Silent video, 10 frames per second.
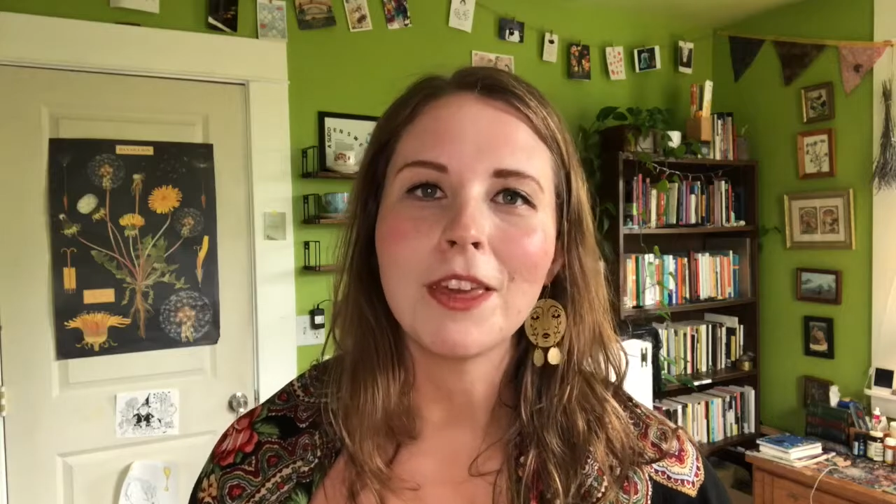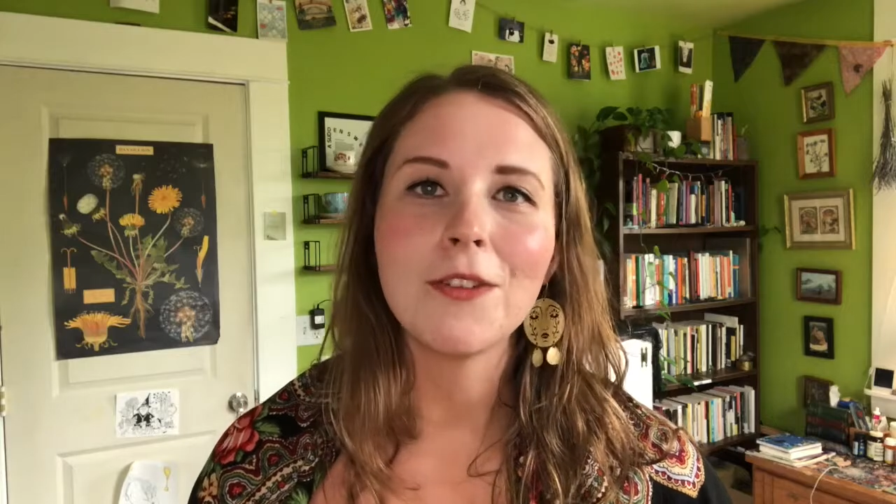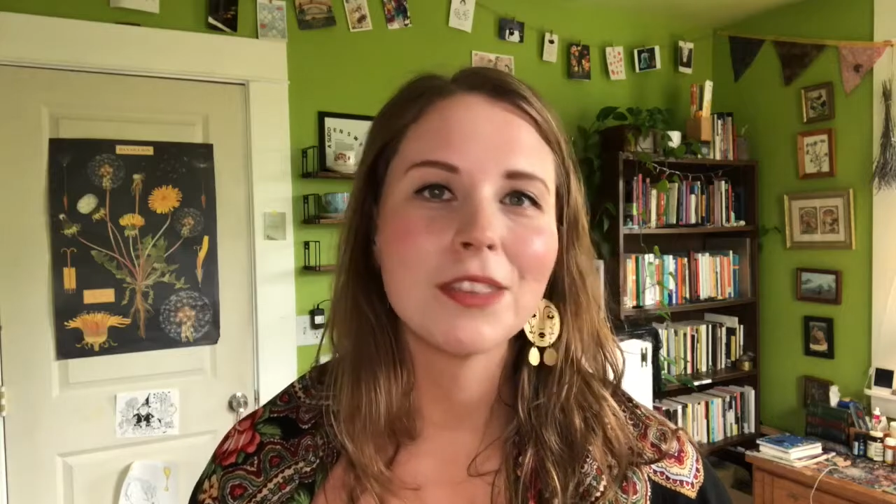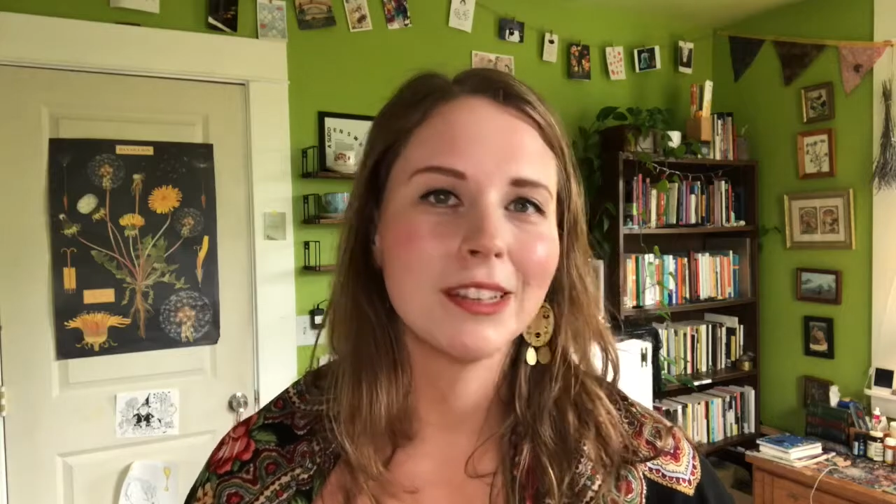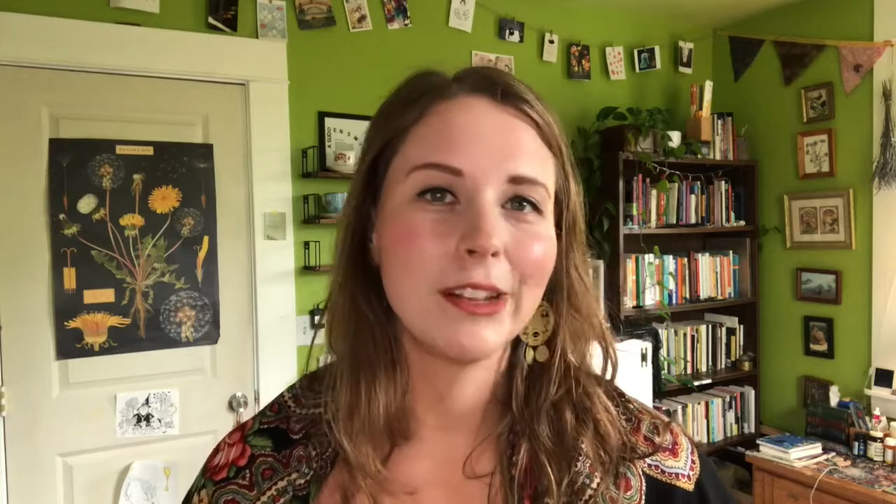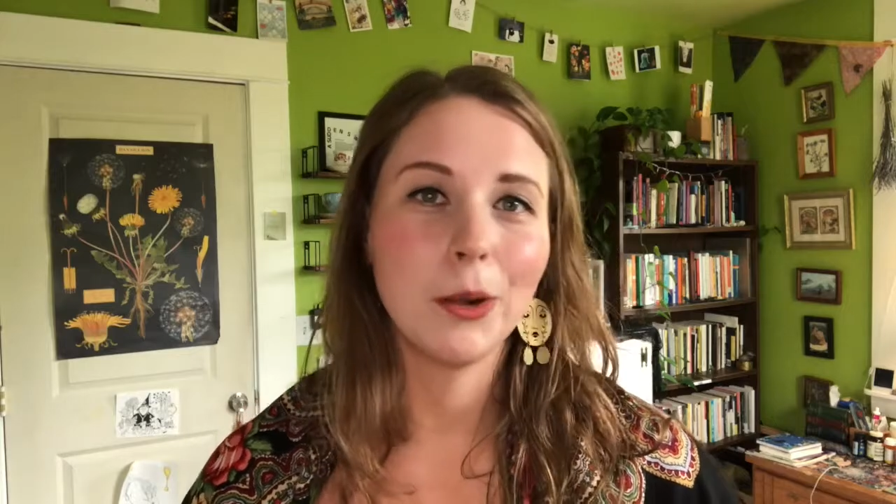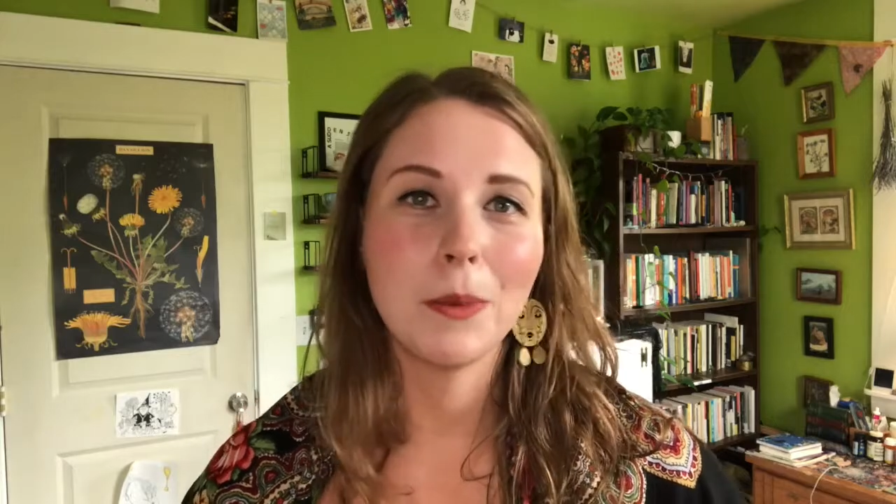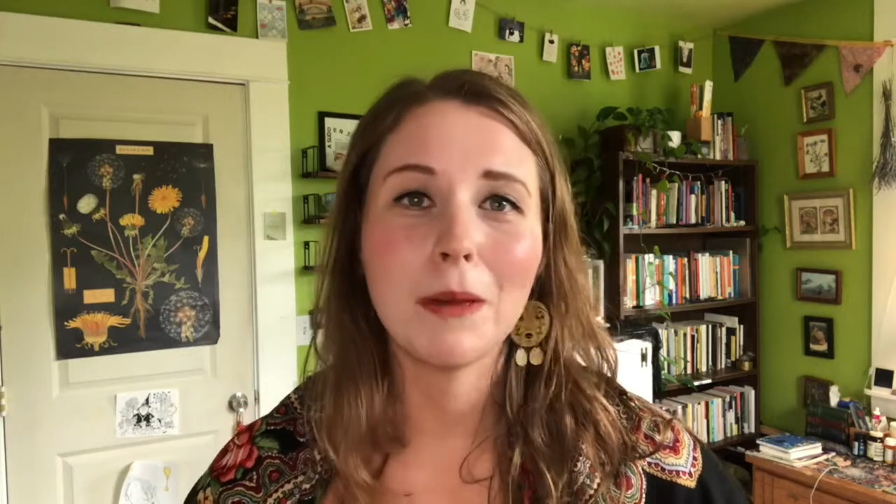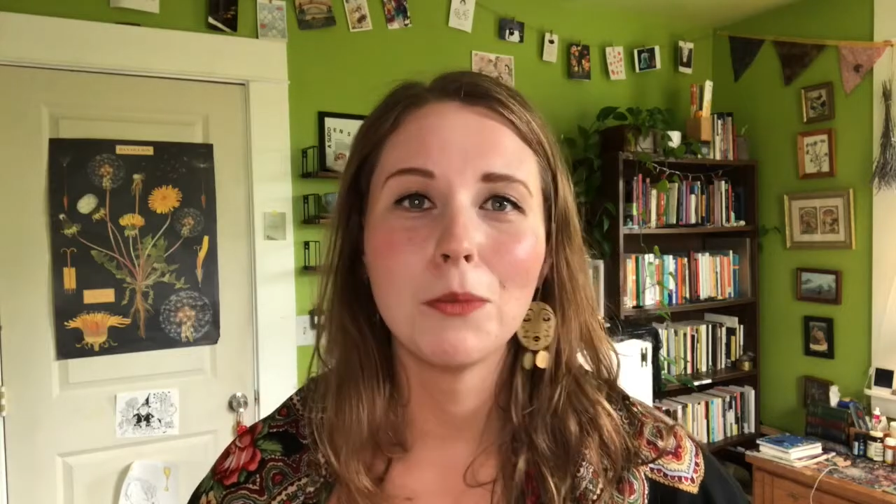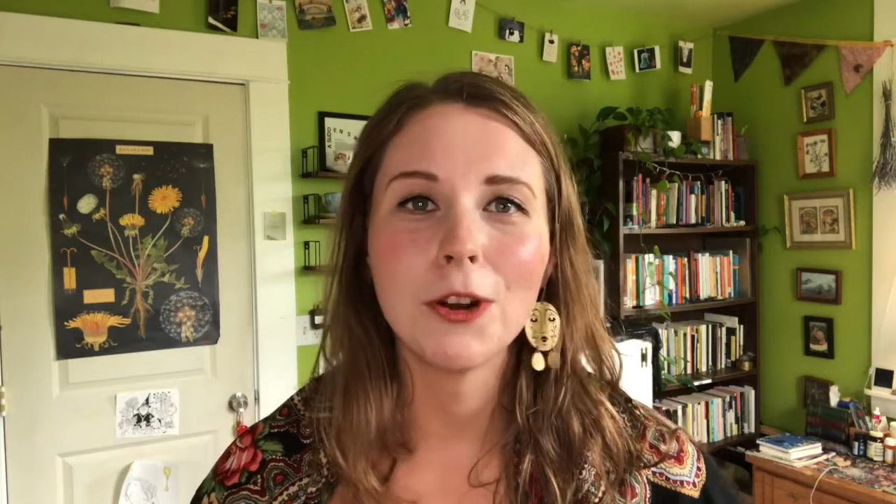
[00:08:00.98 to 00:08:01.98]
use a little
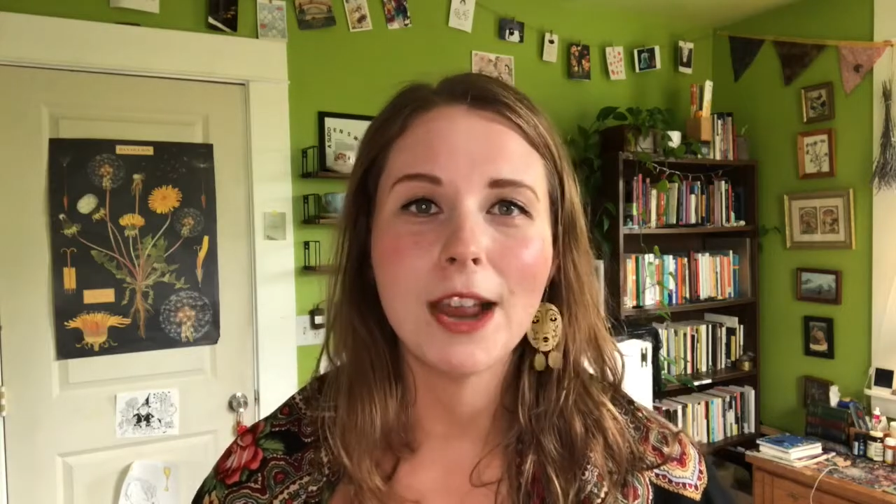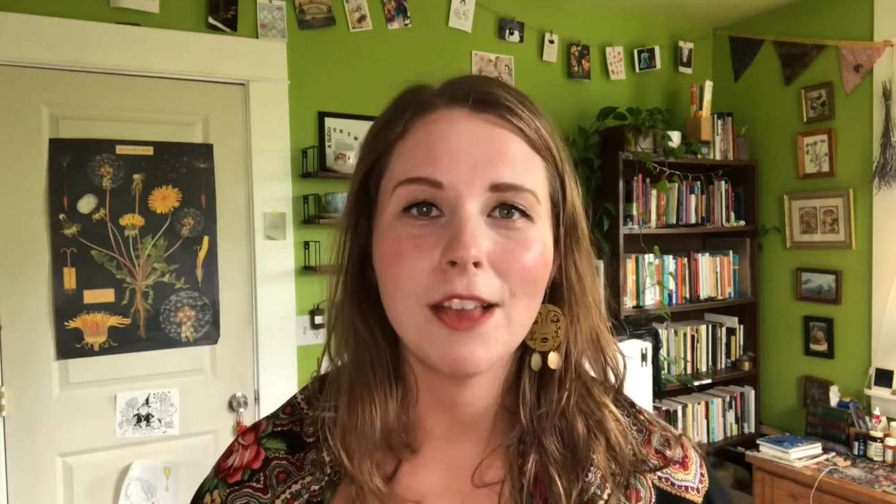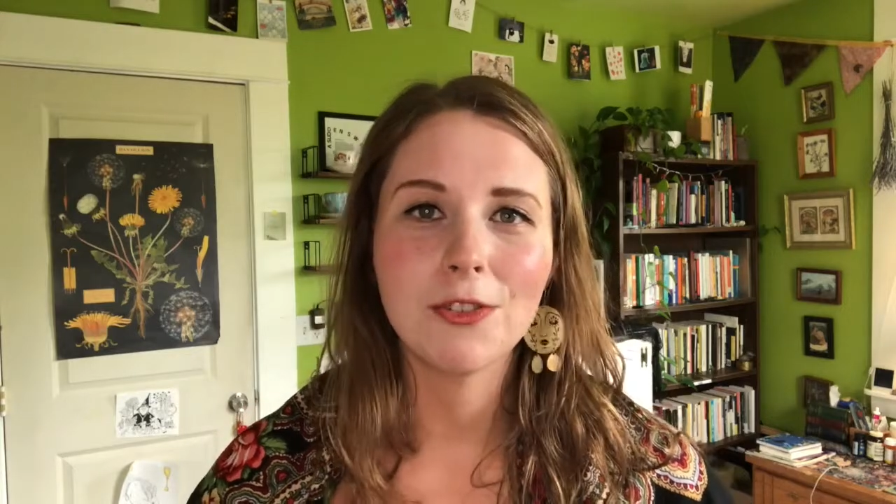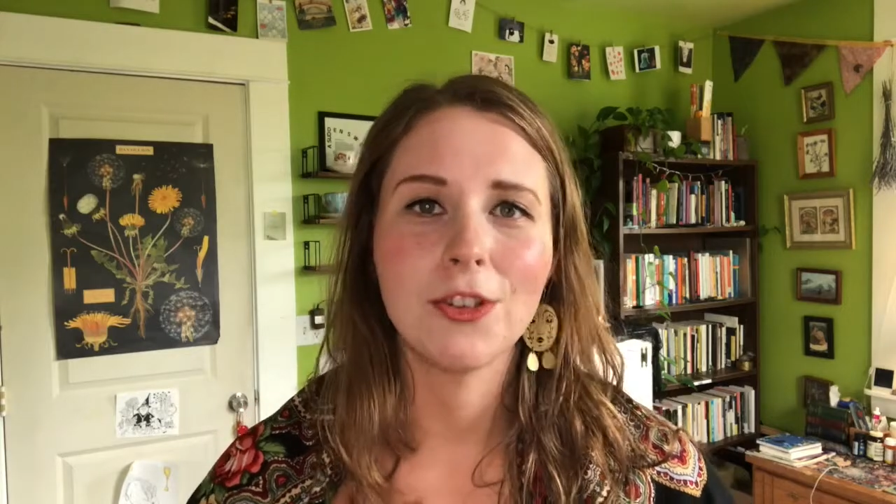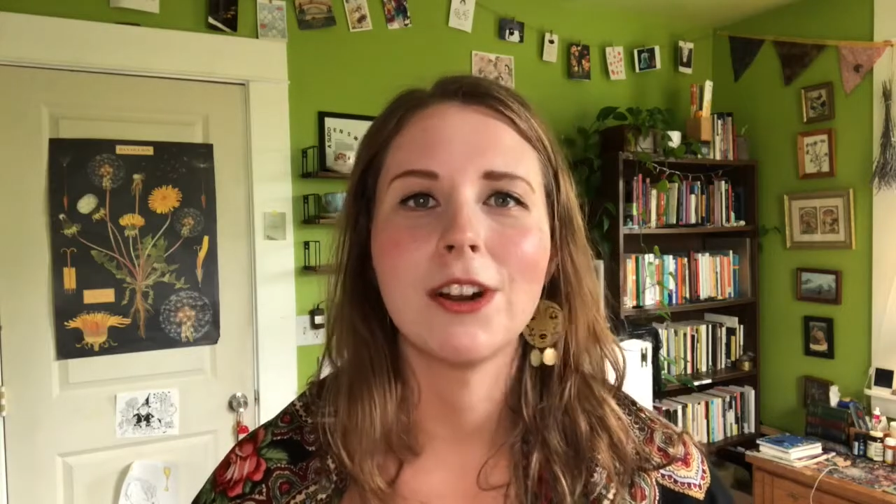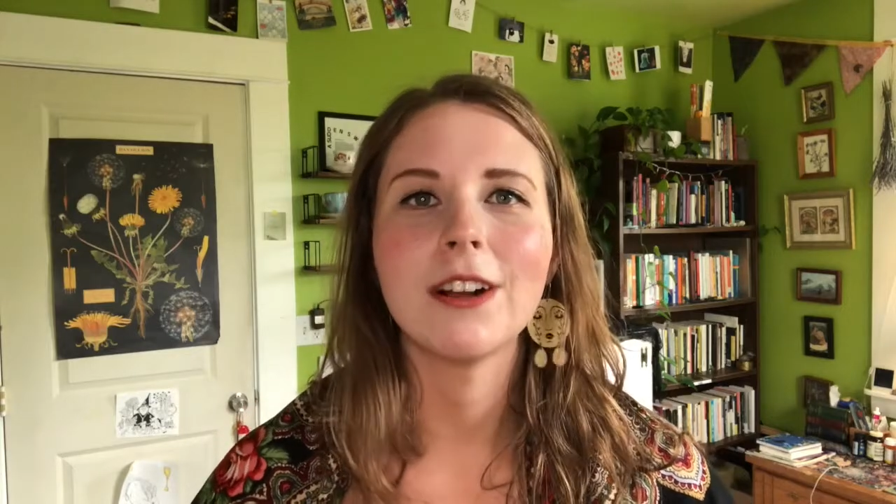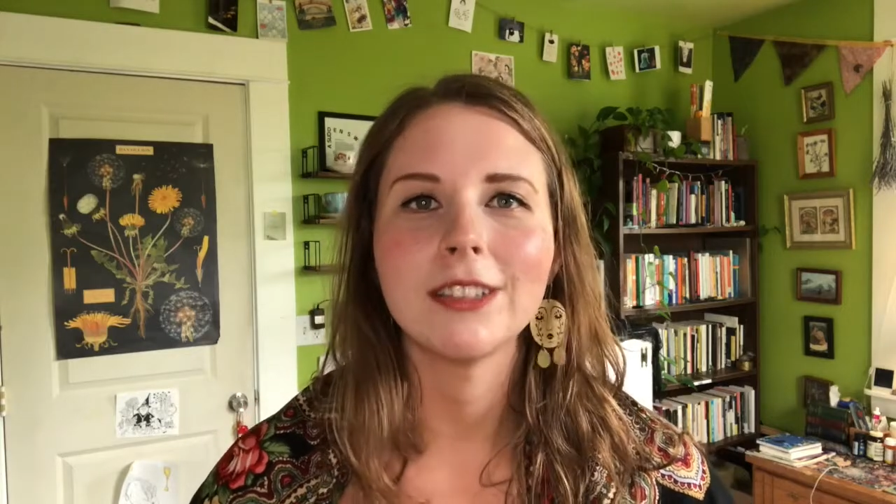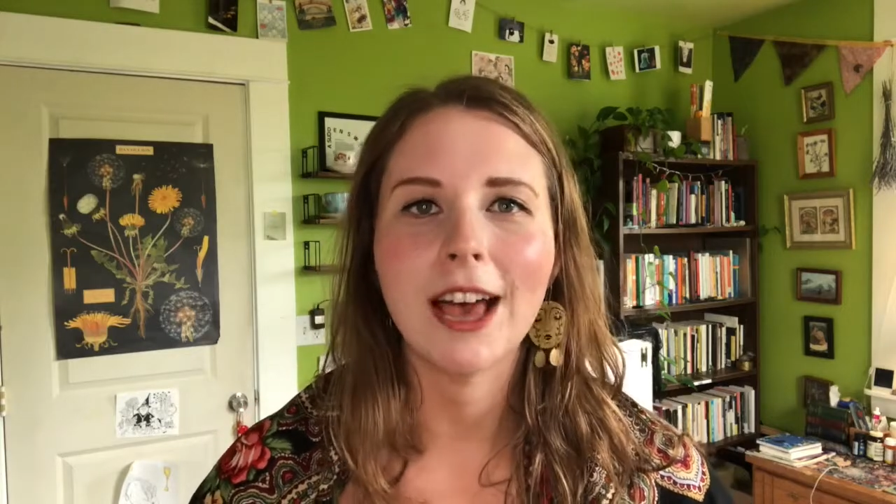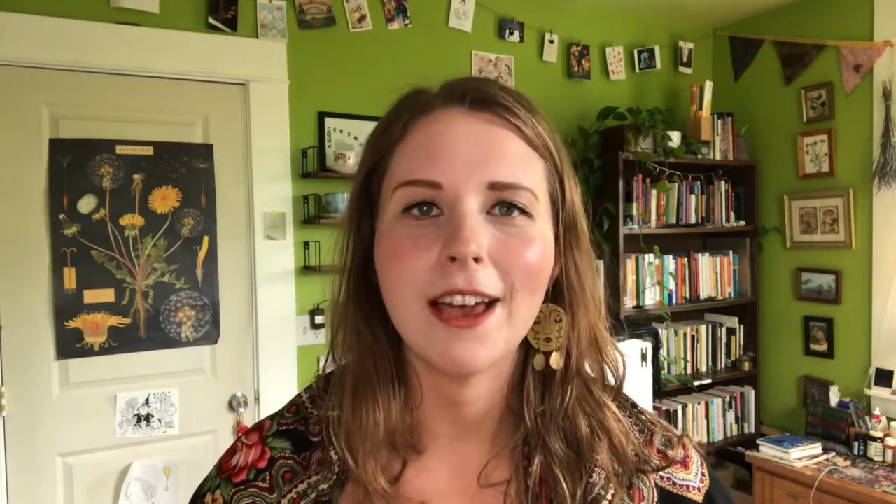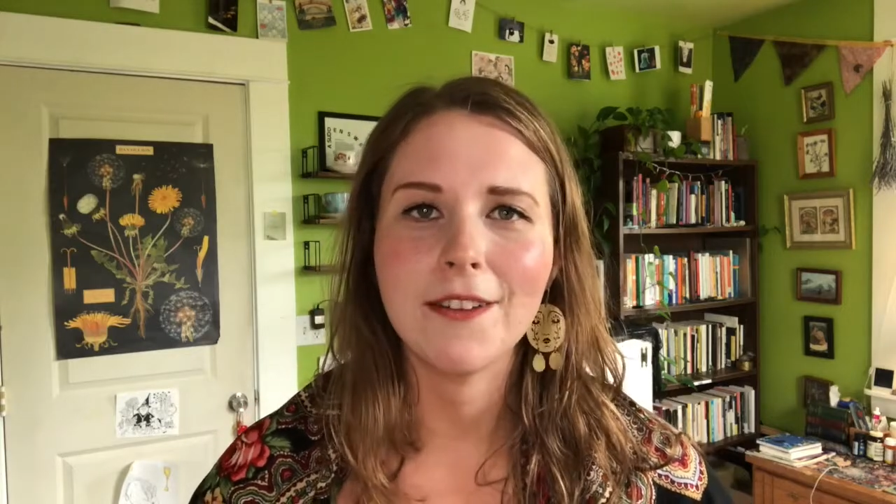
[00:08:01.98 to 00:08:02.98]
bit more nature in our
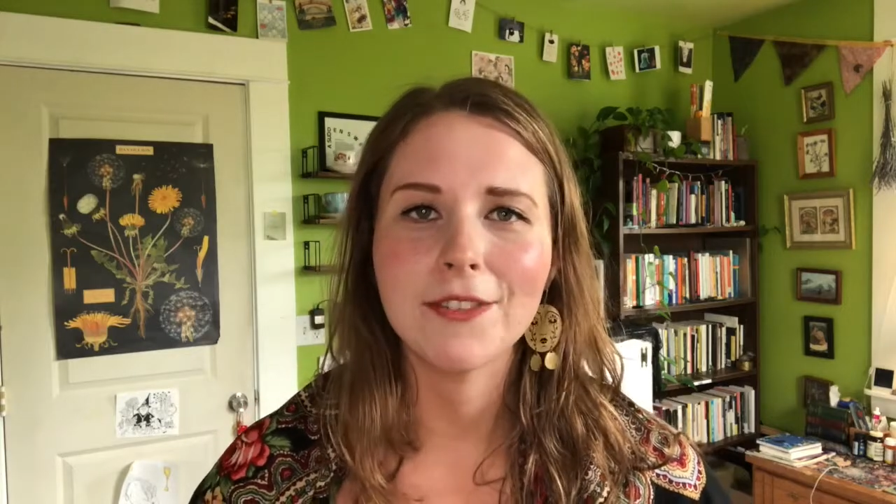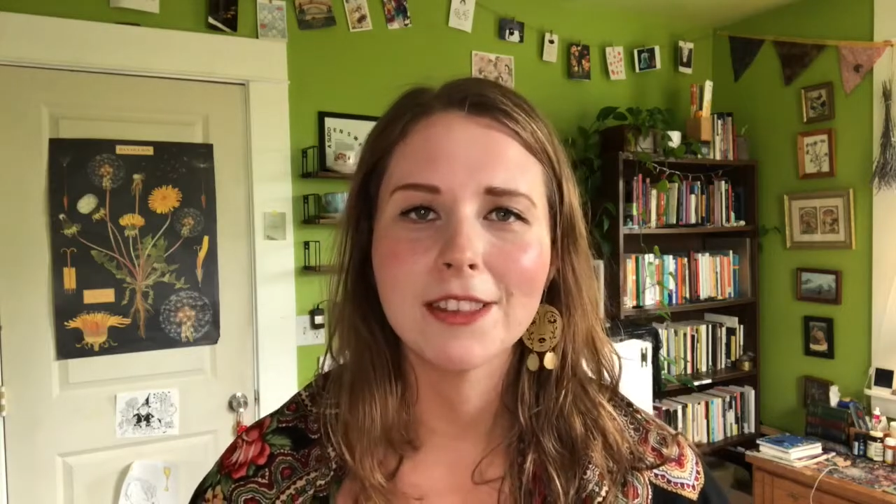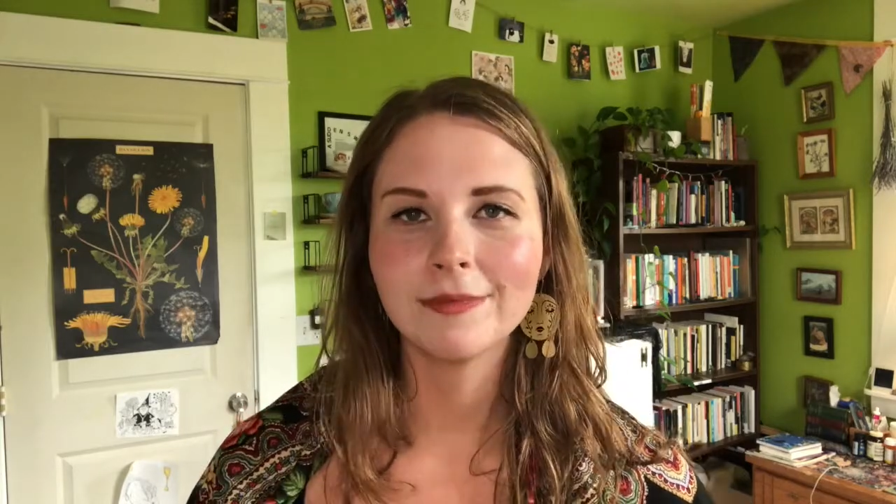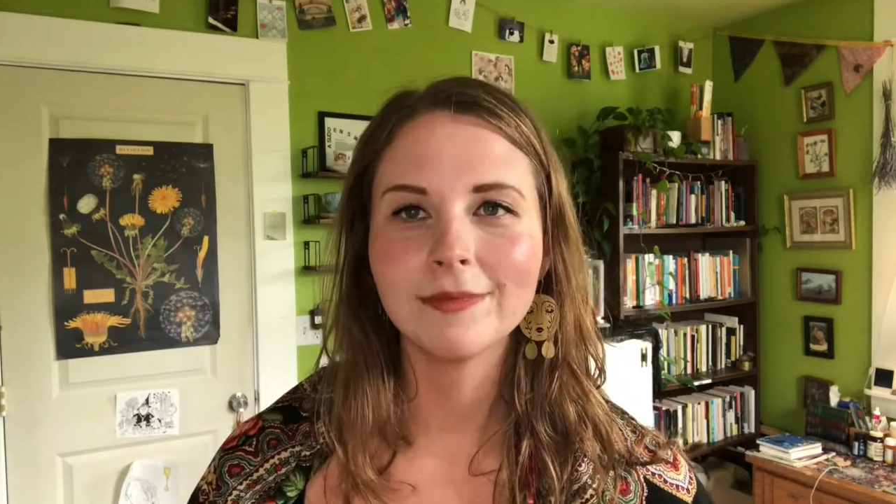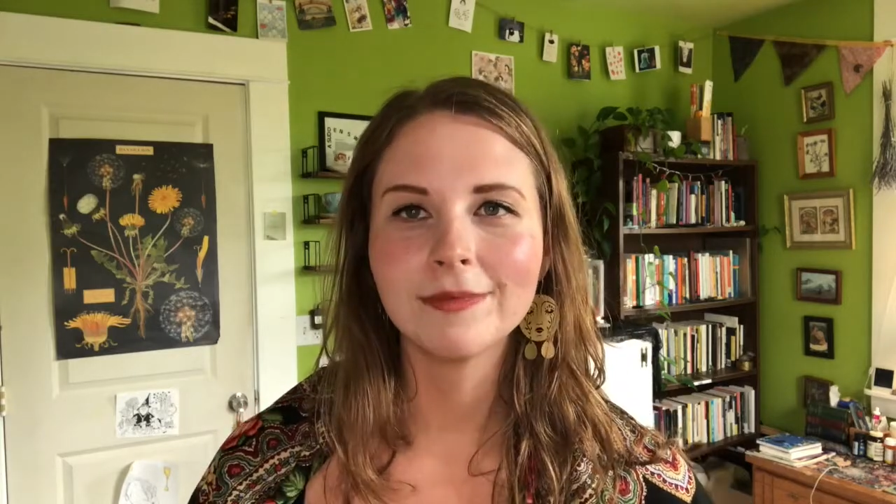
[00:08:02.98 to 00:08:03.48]
lives.